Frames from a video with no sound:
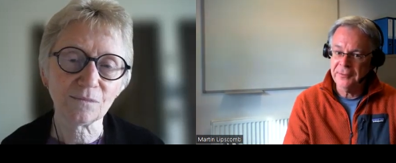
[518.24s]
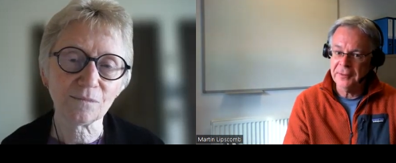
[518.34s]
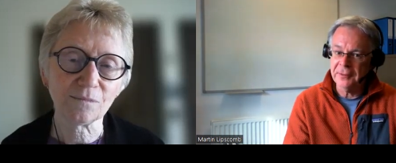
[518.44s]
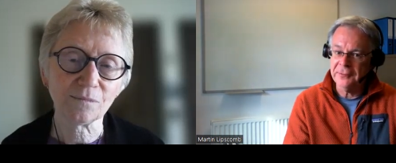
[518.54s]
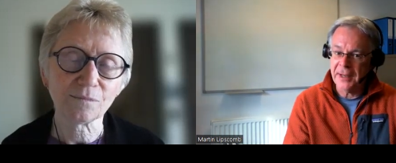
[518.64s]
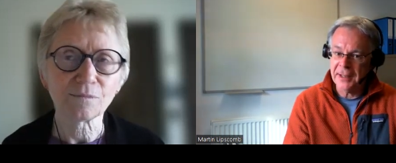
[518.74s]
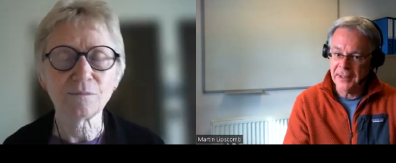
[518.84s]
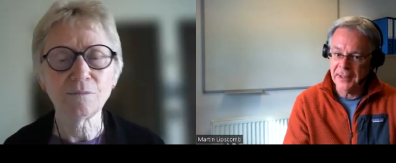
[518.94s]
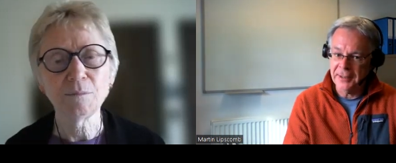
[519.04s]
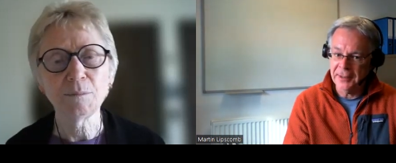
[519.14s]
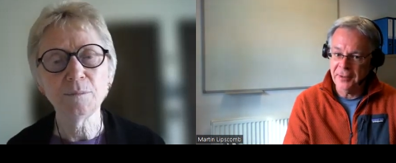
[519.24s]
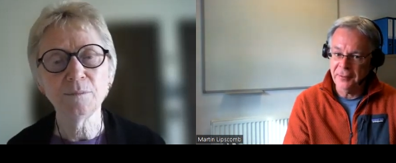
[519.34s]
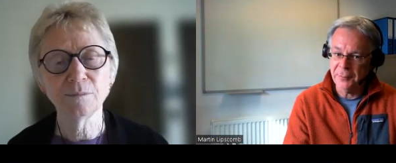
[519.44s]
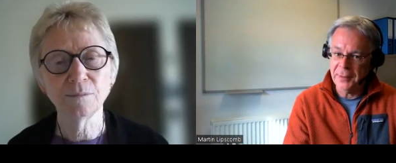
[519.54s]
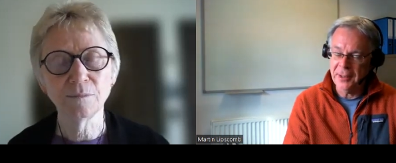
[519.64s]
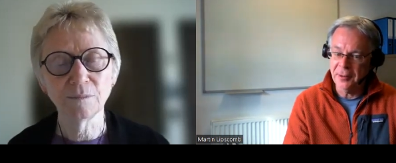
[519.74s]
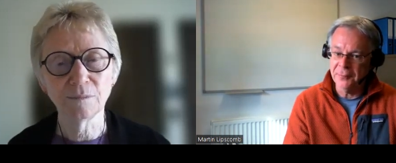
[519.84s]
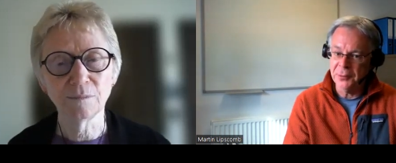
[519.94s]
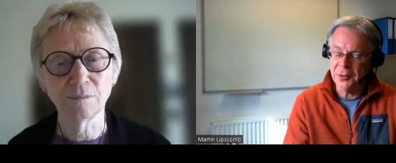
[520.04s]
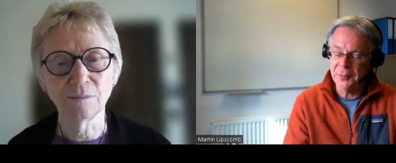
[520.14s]
Speaker 1: this untangling that you speak
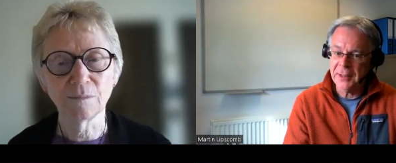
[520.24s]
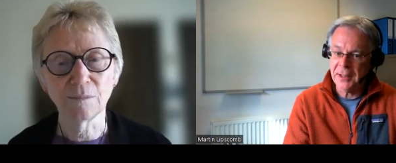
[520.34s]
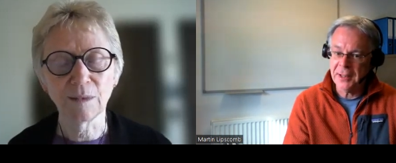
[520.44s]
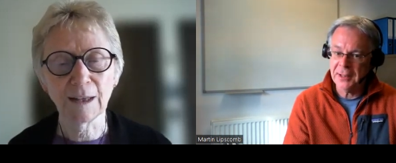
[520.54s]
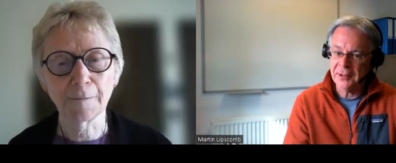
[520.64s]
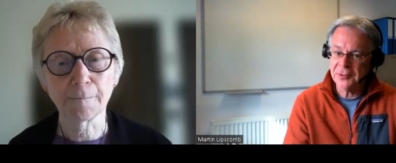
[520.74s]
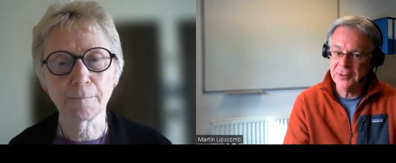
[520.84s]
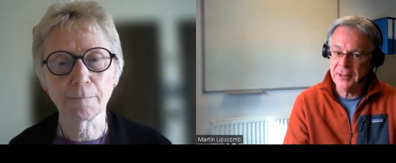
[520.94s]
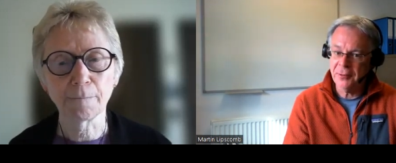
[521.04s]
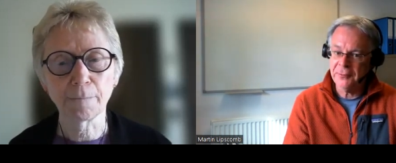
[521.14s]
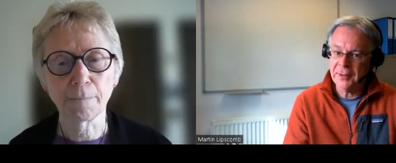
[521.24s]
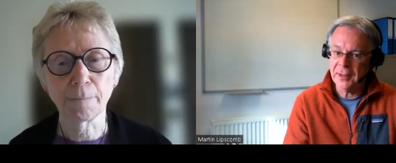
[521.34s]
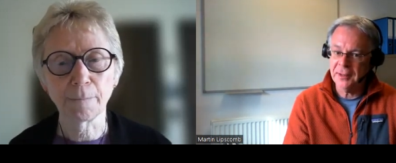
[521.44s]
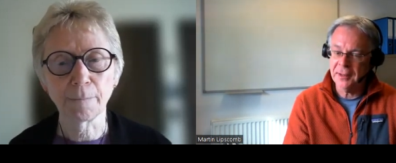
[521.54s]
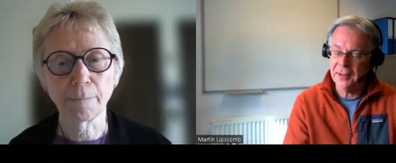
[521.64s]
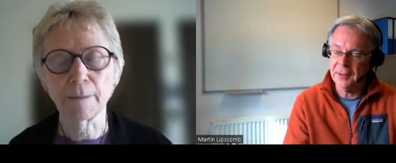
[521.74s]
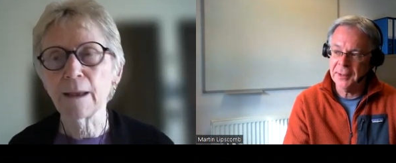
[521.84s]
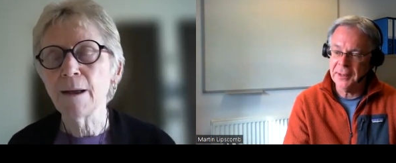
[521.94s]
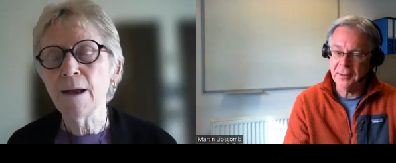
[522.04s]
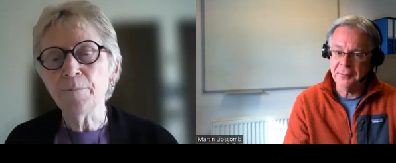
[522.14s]
of. Would you make a connection there, or is that
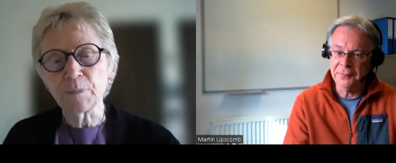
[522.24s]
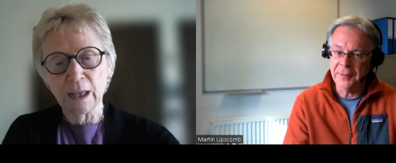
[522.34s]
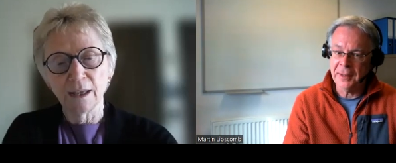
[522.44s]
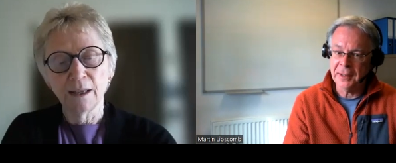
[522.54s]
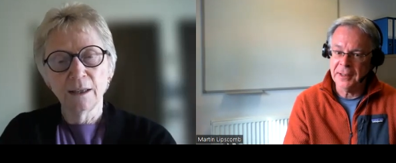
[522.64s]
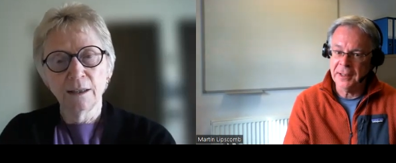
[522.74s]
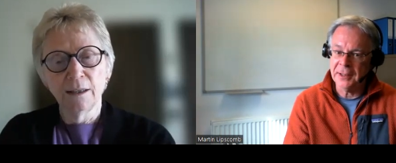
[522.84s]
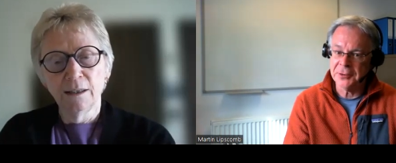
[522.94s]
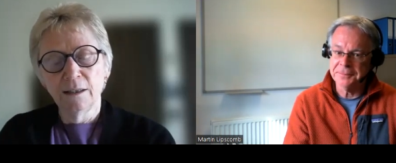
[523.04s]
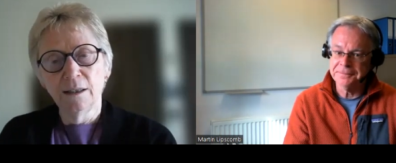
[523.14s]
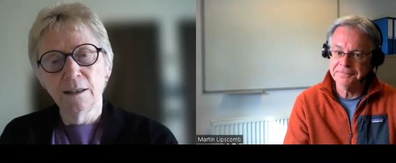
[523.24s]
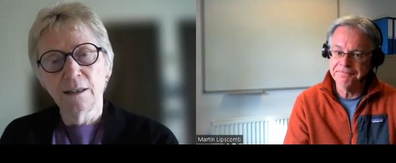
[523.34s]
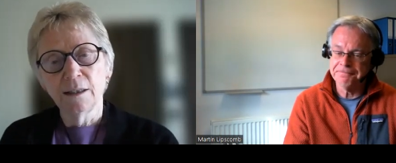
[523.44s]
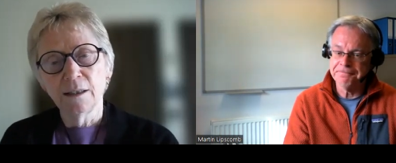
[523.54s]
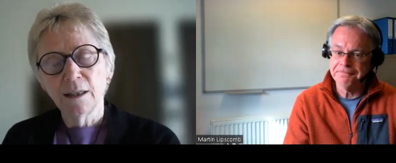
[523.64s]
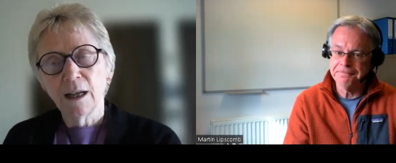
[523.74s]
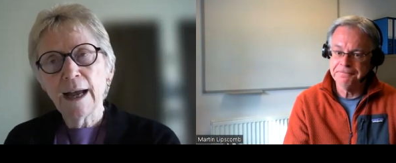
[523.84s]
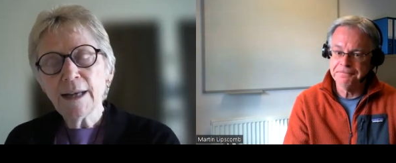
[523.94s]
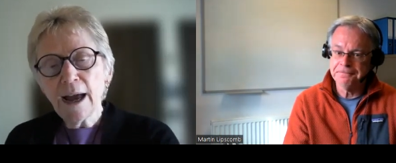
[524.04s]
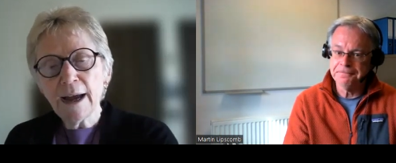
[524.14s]
um, an unfair connection?
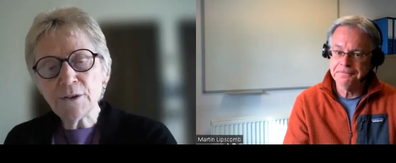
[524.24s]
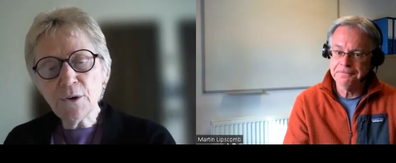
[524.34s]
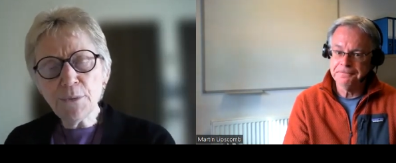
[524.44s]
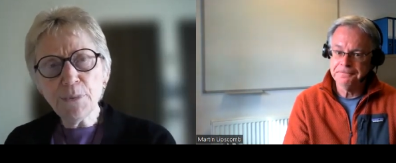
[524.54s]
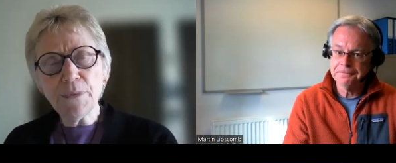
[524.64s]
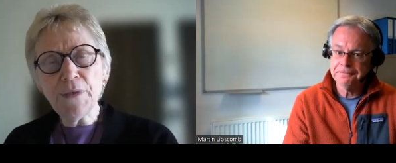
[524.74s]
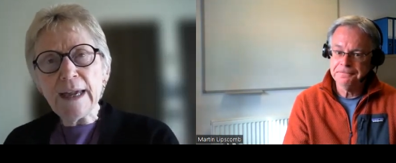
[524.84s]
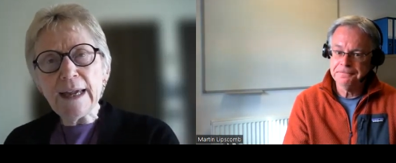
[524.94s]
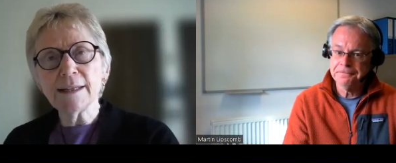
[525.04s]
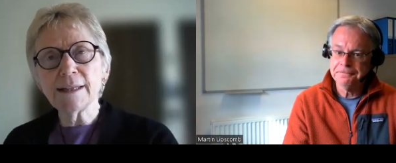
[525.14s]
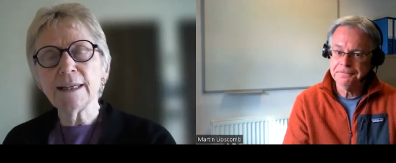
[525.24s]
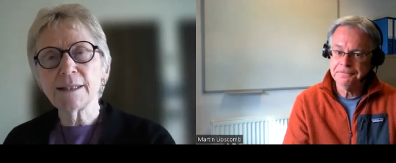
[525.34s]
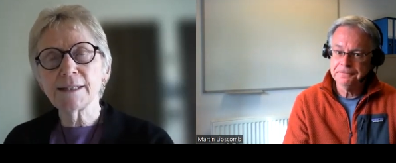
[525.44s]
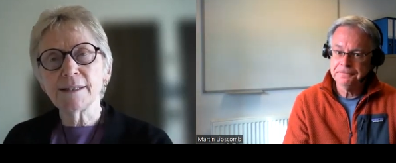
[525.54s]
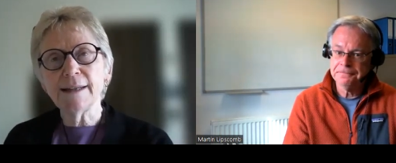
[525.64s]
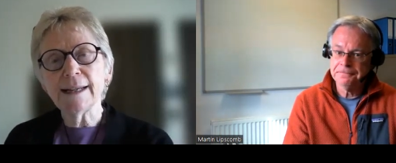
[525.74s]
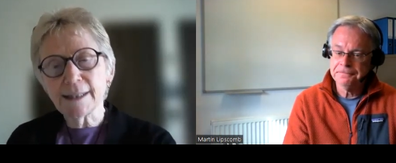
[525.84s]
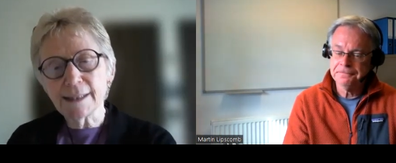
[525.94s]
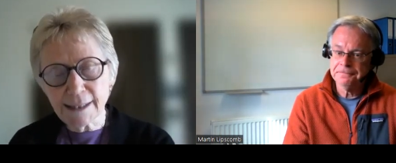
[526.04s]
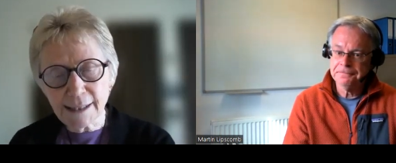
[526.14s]
Speaker 2: I, I don't think it, it's
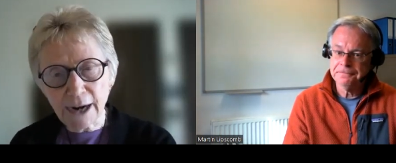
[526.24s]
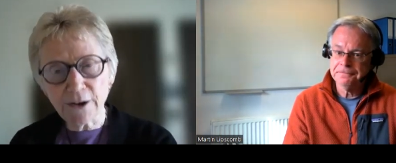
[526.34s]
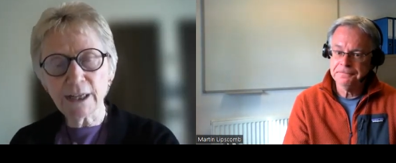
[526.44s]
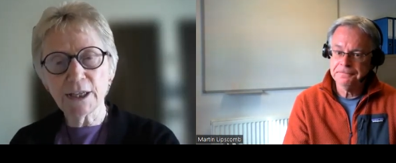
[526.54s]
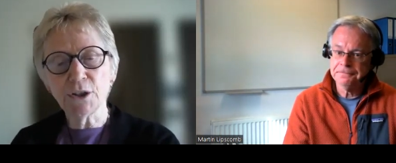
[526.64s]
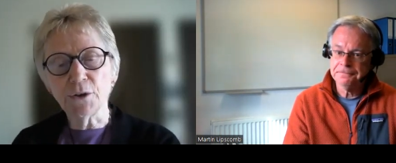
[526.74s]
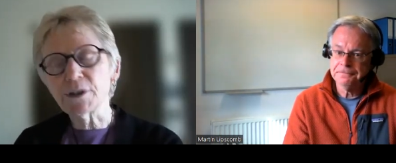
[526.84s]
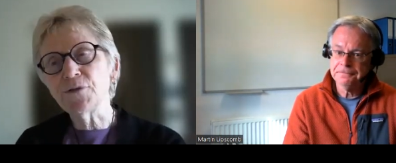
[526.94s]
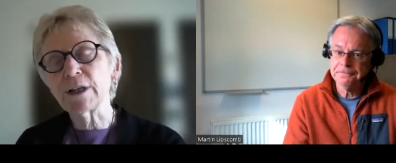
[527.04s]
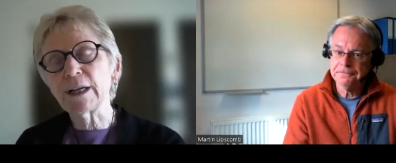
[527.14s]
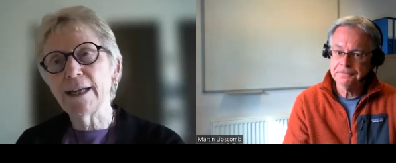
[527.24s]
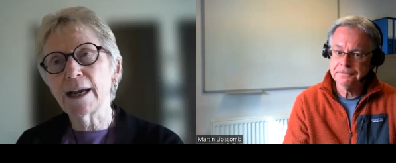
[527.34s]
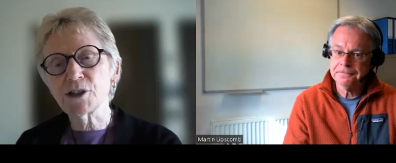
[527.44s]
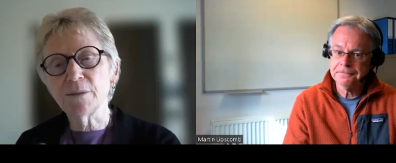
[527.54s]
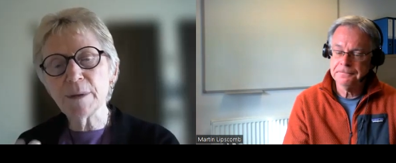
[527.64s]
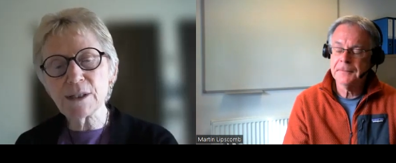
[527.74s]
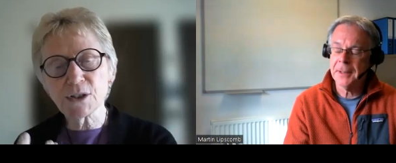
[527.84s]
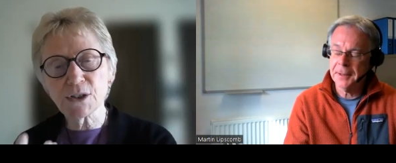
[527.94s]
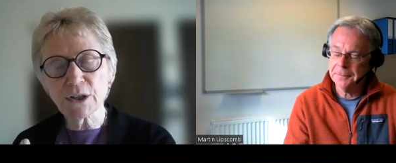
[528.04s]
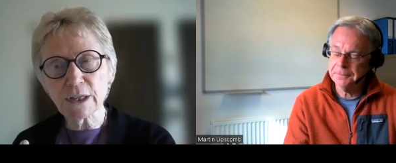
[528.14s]
necessarily a useful connection, but
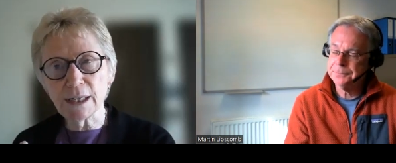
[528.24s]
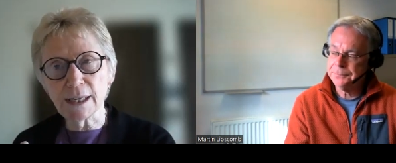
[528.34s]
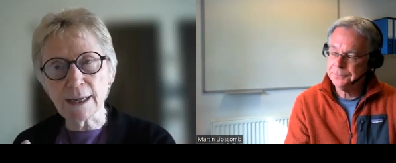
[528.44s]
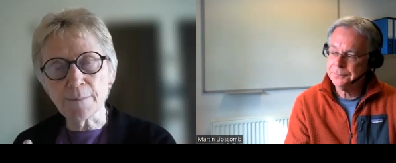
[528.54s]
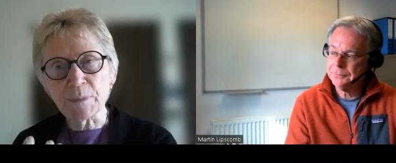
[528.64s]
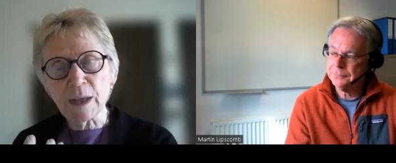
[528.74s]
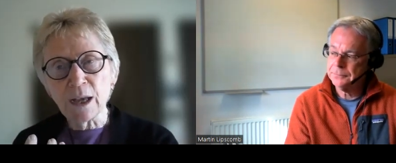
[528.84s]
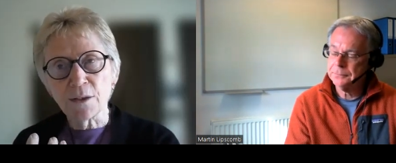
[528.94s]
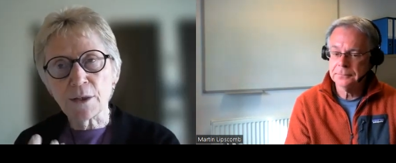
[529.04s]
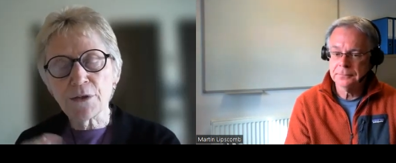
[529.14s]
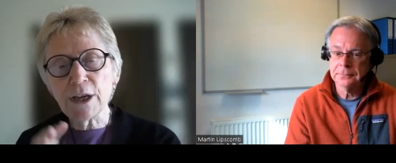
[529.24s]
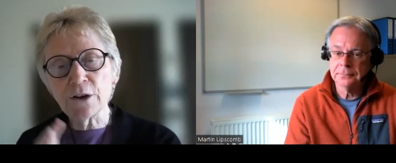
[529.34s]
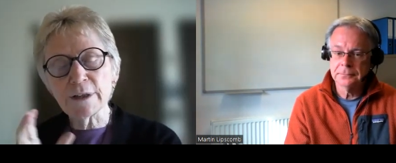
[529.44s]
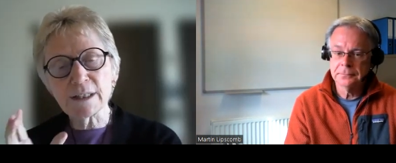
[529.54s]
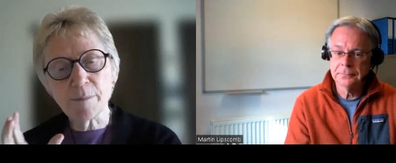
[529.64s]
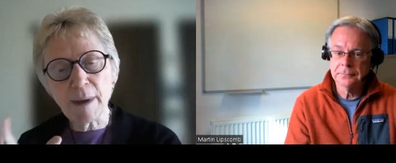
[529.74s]
certainly okay. the theorists